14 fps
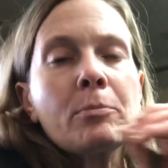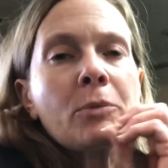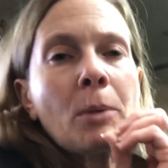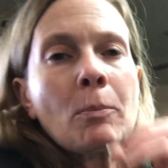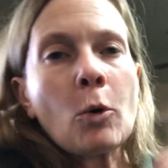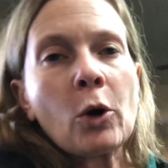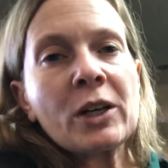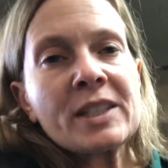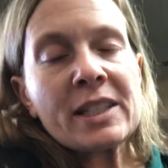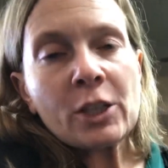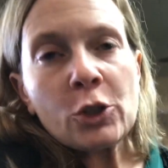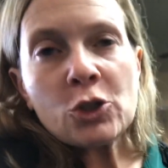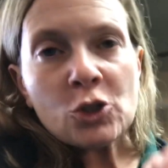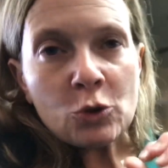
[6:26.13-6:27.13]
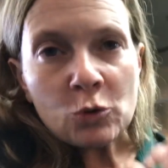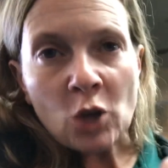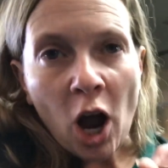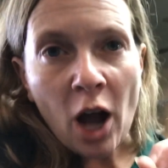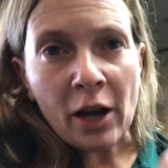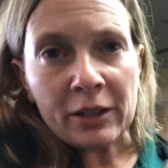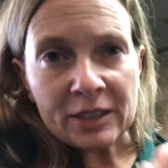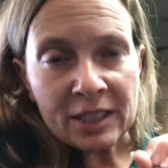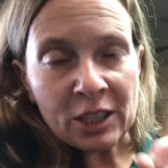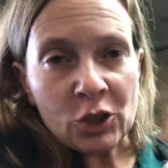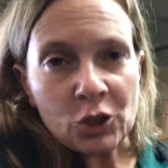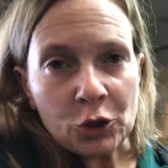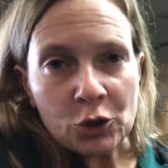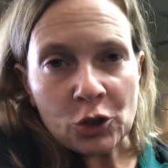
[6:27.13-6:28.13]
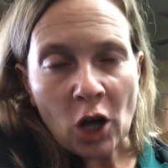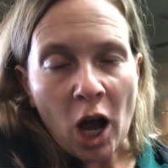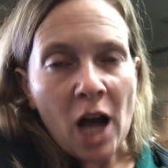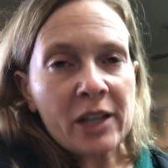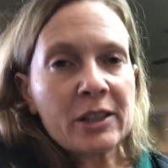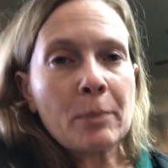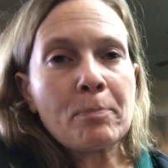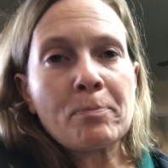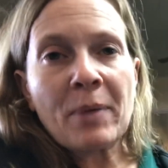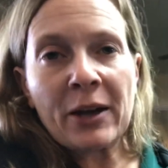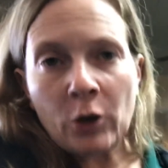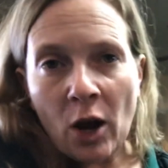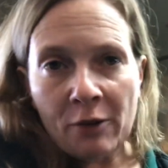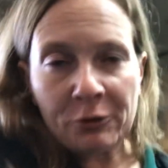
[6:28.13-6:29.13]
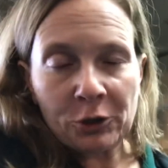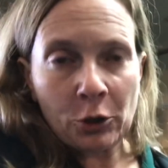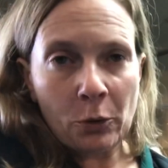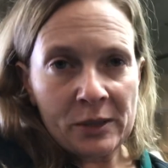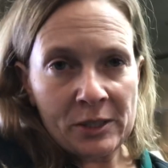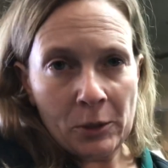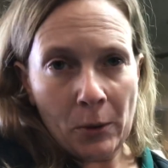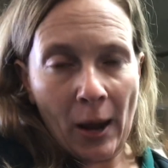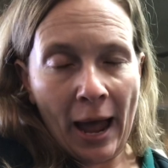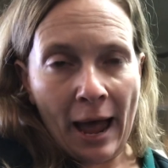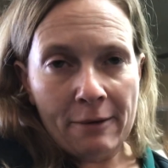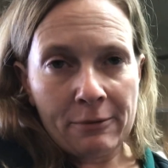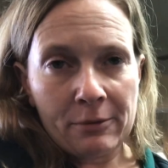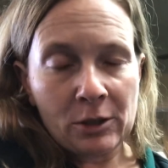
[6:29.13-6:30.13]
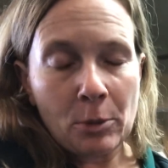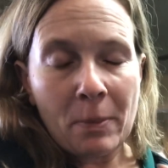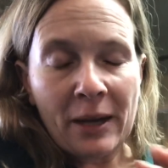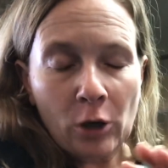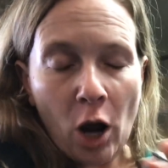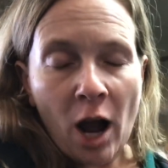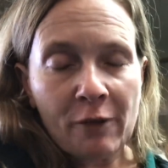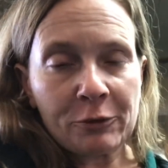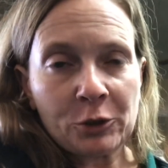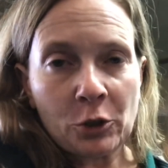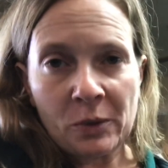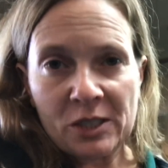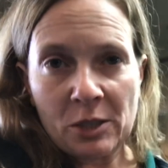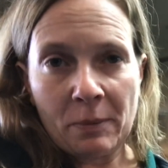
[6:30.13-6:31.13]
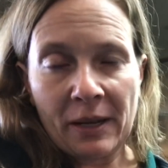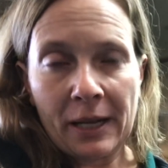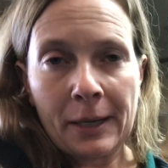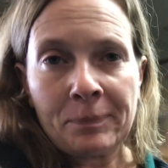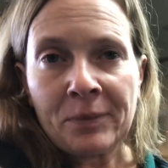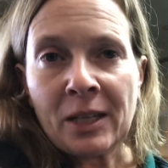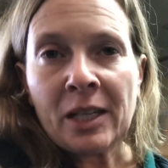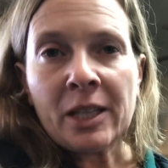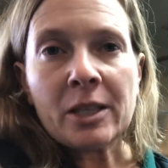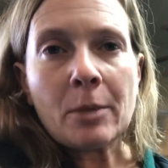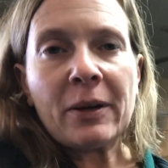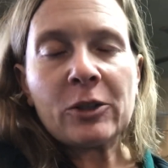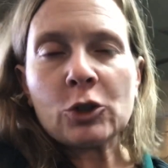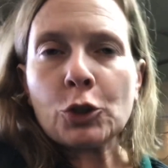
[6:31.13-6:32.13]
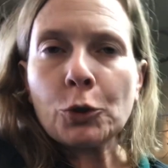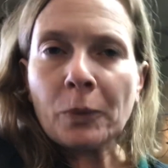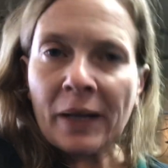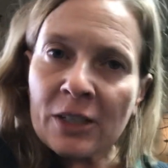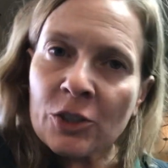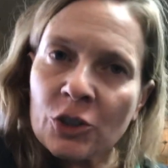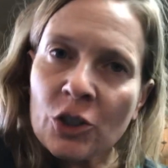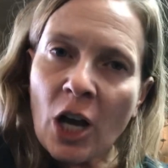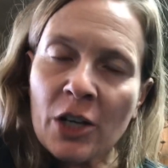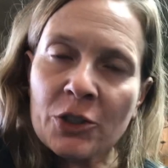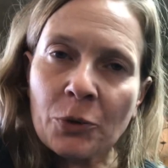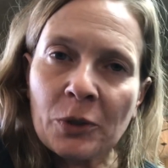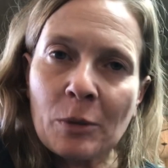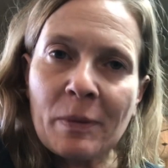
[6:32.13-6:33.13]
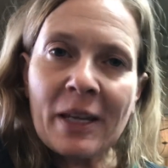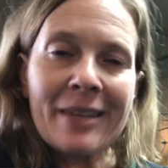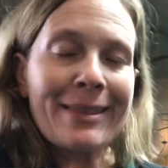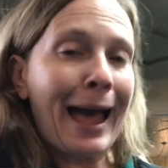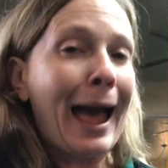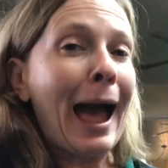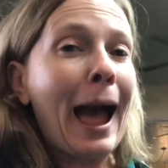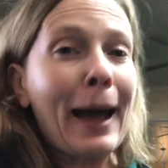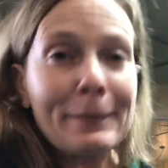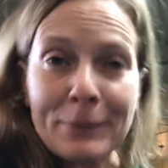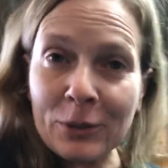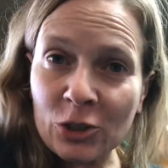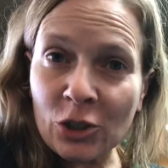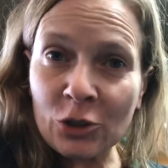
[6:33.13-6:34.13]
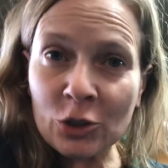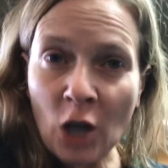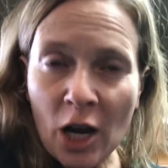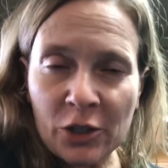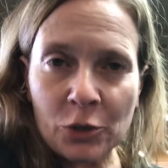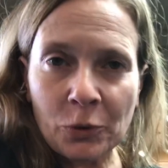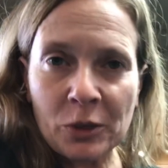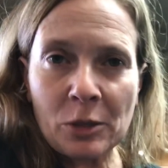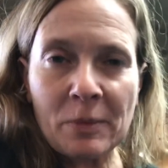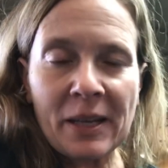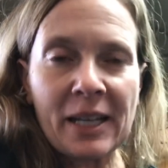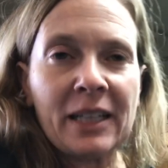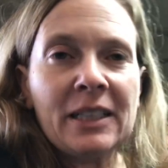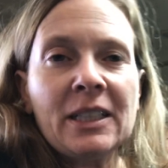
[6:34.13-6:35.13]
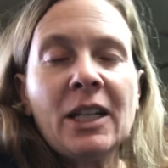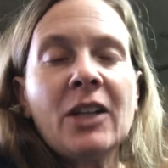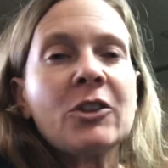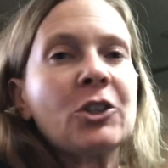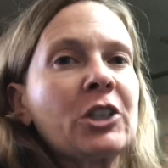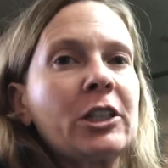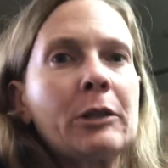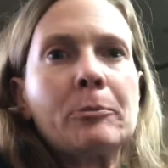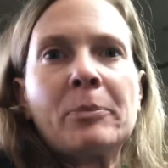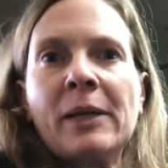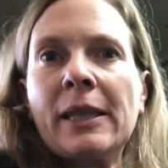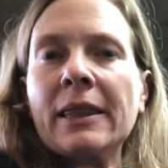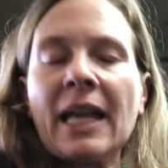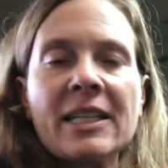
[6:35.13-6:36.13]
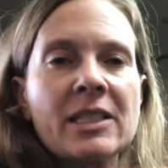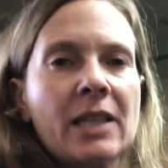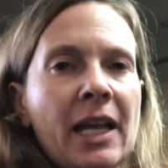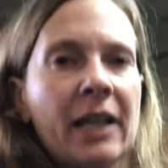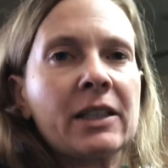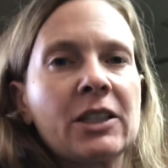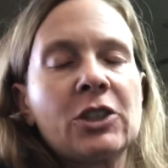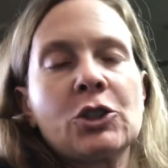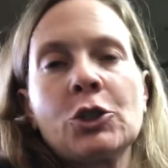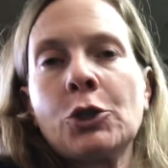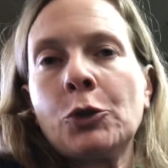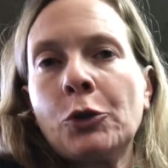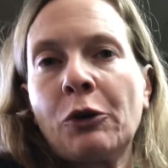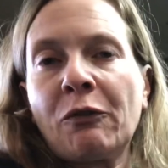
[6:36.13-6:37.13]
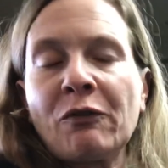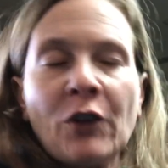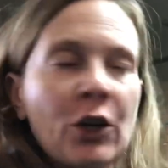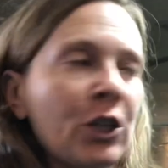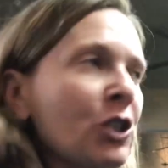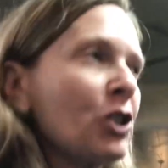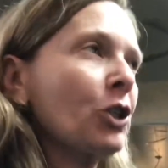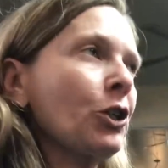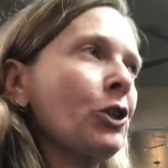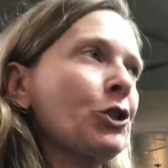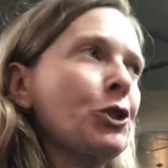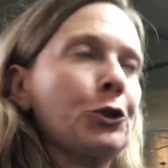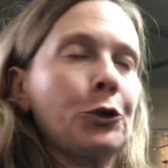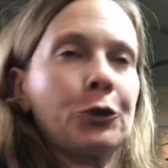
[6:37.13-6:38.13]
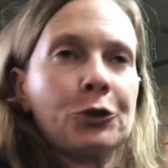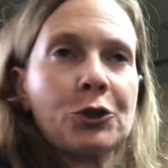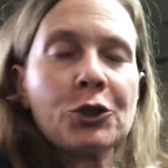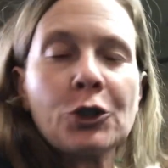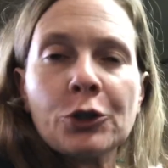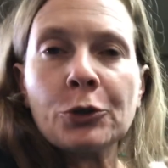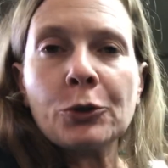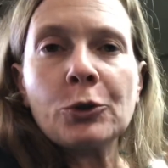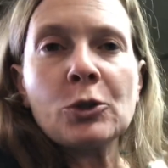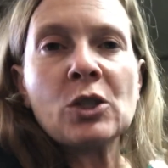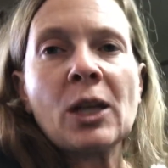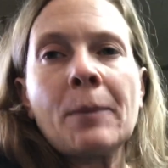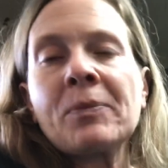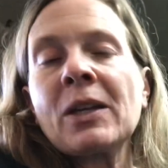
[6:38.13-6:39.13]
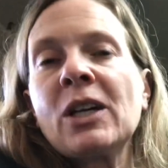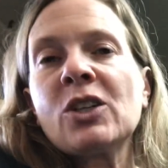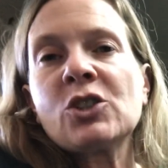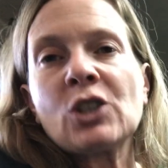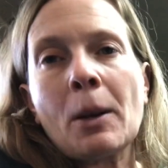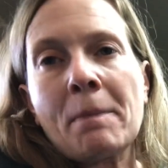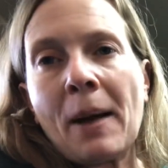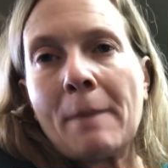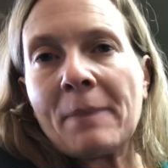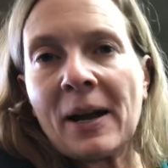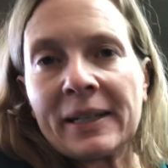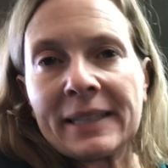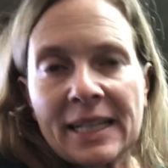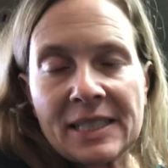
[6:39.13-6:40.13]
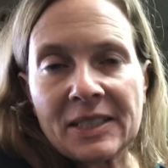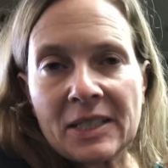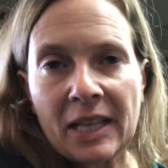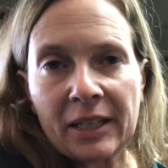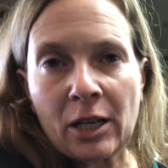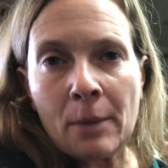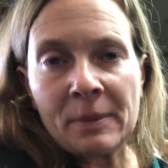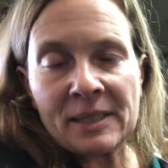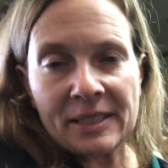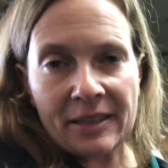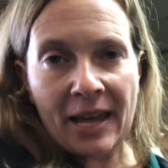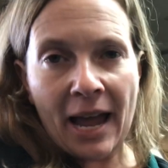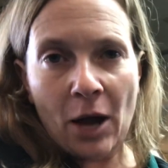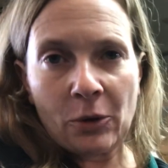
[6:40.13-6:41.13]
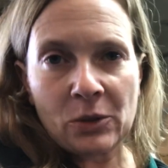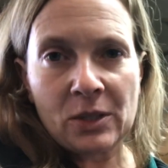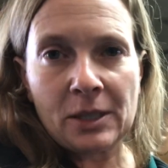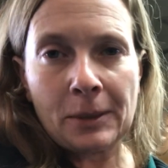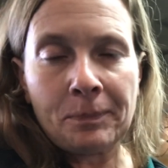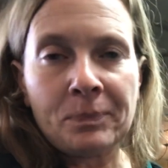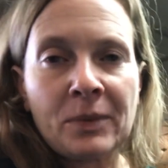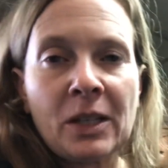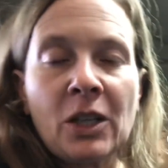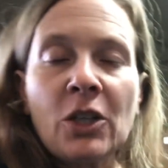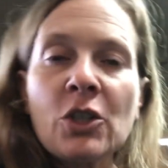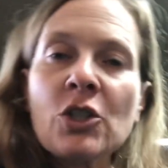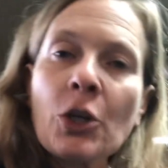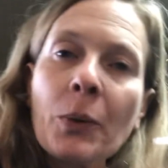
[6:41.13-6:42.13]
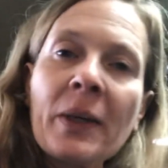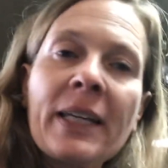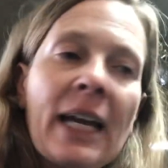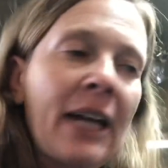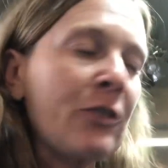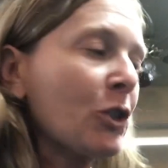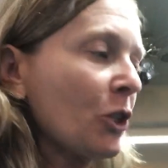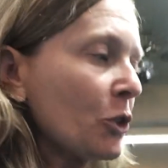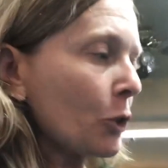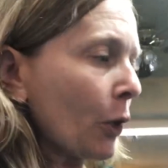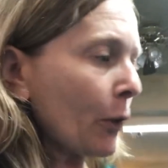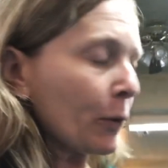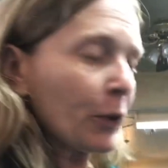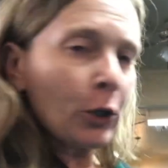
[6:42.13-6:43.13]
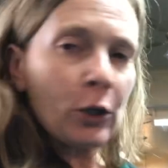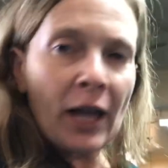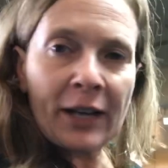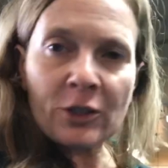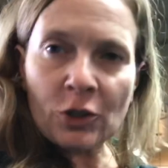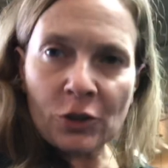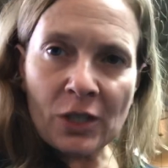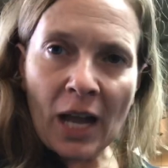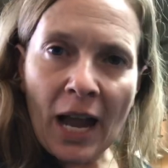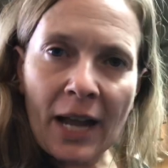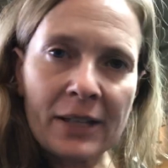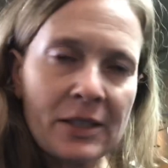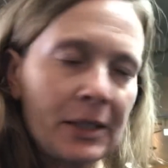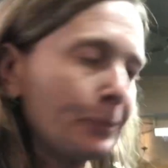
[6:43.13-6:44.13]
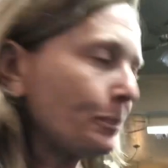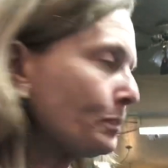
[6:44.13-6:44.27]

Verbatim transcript: The more skills you taught, teach your dog, the better off you're going to have, the better off you're going to be, the better trained your dog's going to be, the happier your dog's going to be. They're gonna be less likely to chew your furniture, chew your shoes, jump up on guests that come into the house. So again, just that little exercise,